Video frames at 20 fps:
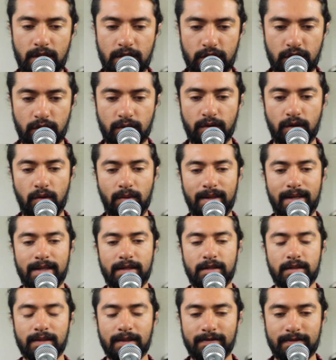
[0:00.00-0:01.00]
so go
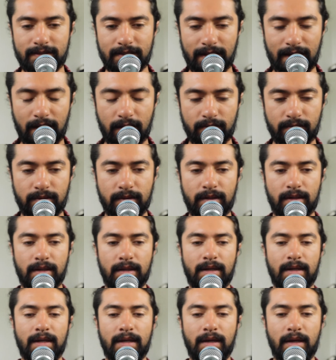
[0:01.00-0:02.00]
ahead and list that out.
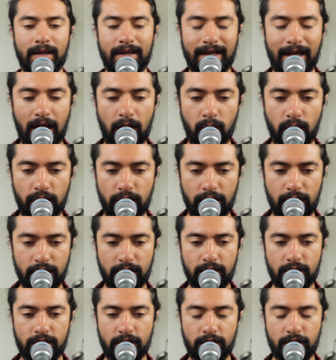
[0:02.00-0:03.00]
Now, what you're going
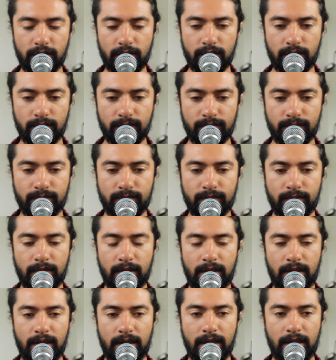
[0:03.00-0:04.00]
to do
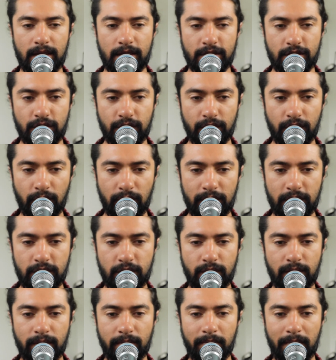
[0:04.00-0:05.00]
is you're going
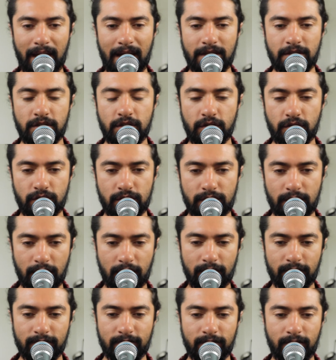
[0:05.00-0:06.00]
to imagine
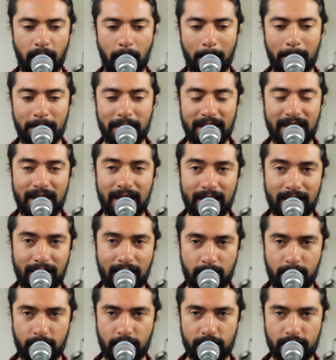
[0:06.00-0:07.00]
yourself being
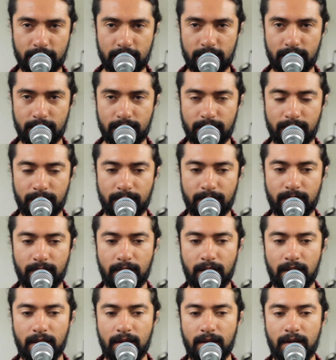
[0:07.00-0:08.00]
that person.
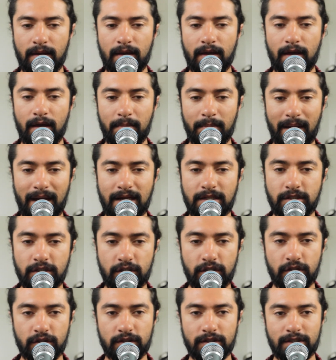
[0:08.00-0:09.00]

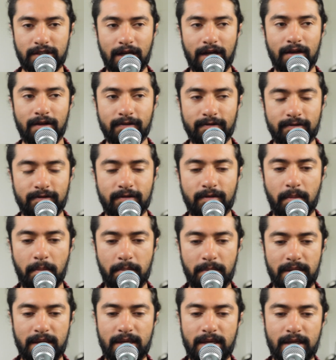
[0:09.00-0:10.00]
Imagine yourself
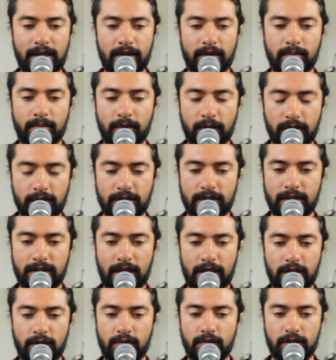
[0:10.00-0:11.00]
being the person
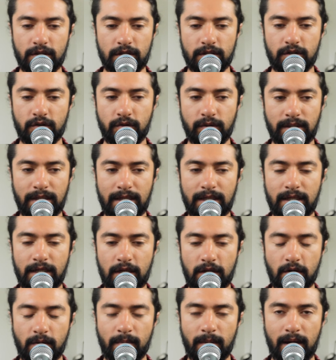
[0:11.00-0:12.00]
that you just
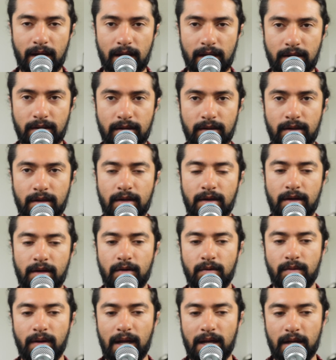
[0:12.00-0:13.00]
created in your mind,
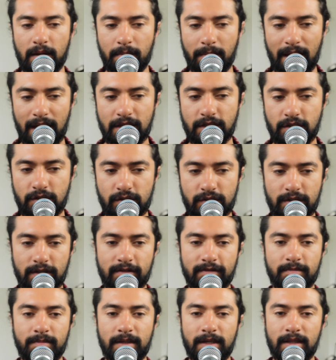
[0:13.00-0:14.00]
right? Imagine
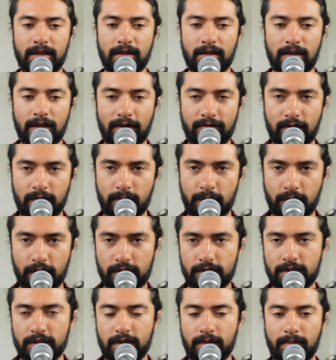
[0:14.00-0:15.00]
yourself being the loving
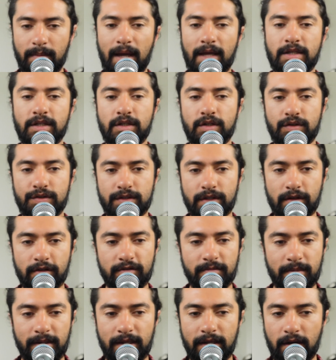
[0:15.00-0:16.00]
person. Imagine
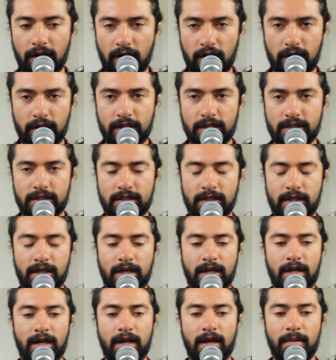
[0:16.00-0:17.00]
yourself being honest.
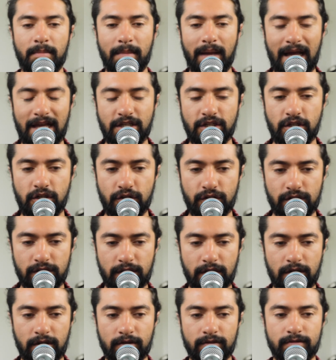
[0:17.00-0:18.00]
Imagine
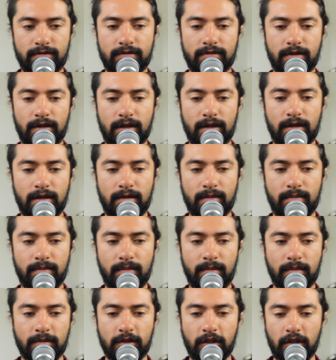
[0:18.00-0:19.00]
yourself
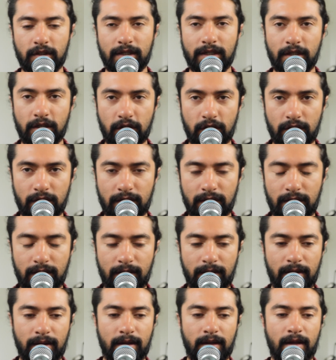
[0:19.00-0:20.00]
um, looking good.
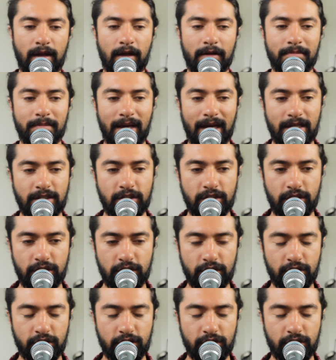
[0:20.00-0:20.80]
Imagine